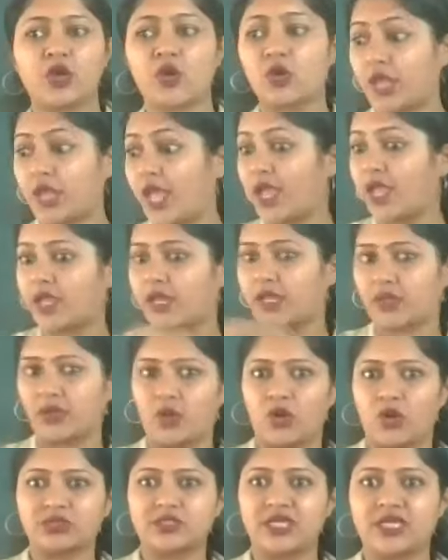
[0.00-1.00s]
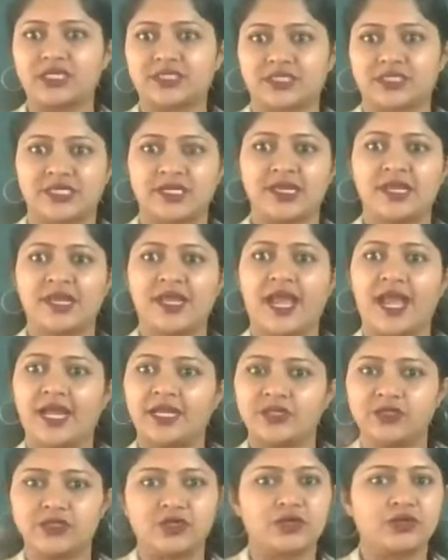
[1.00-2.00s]
okay, cook this.
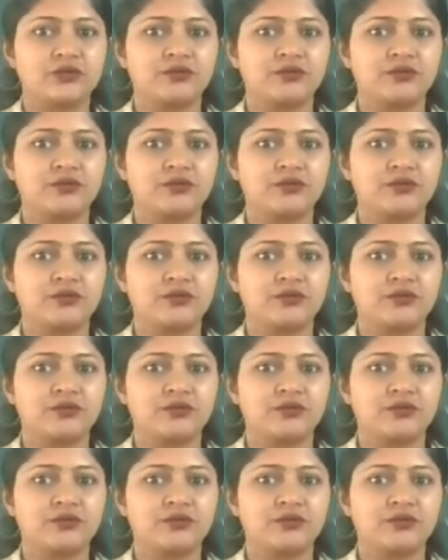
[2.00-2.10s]
And